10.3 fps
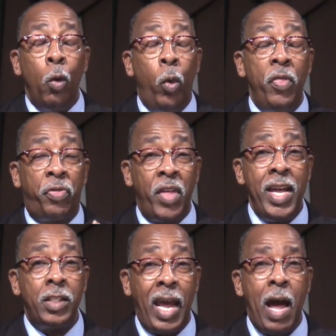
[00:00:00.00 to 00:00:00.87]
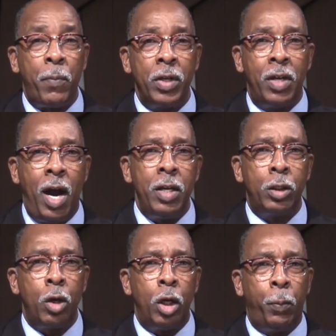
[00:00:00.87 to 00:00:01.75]
When things happen, God
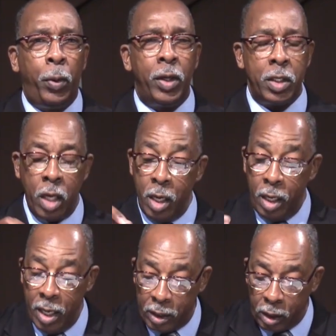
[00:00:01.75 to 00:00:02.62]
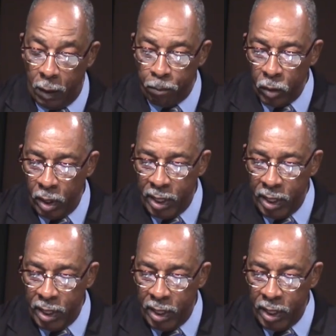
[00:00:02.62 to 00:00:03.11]
is going to put us, listen,